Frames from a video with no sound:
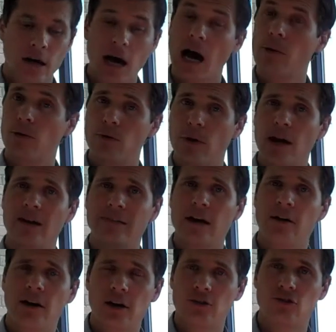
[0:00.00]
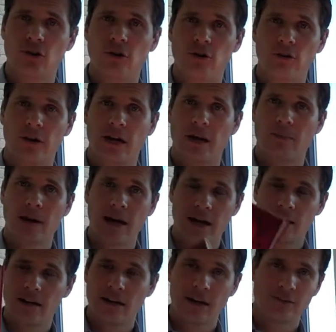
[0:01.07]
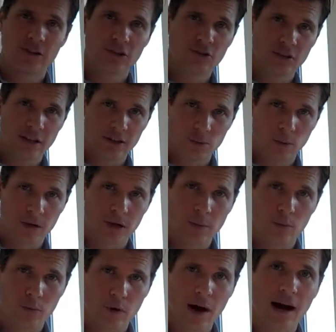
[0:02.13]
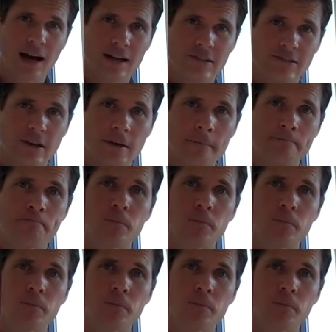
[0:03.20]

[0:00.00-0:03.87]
I would write it down in a journal, and essentially it's what comprised